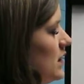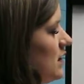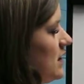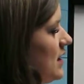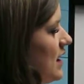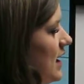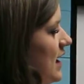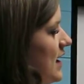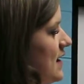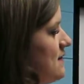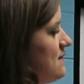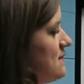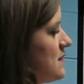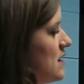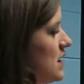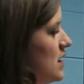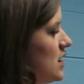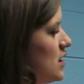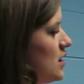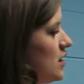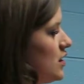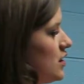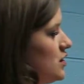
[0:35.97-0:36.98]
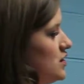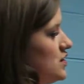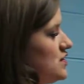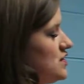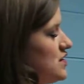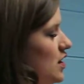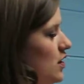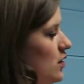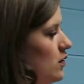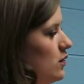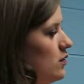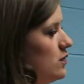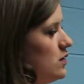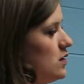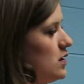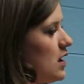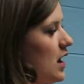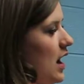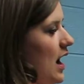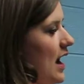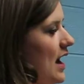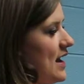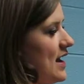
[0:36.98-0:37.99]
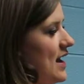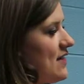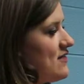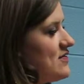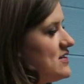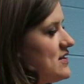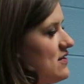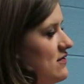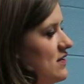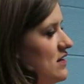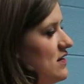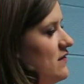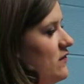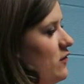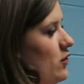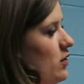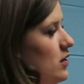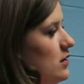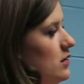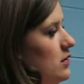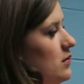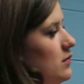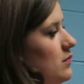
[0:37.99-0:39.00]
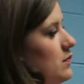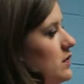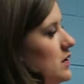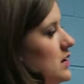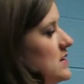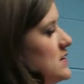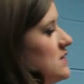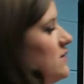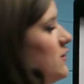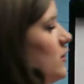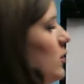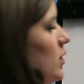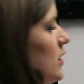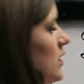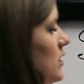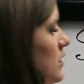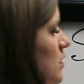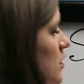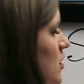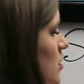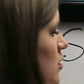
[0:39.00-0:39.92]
Okay, so I have 74 plus 4,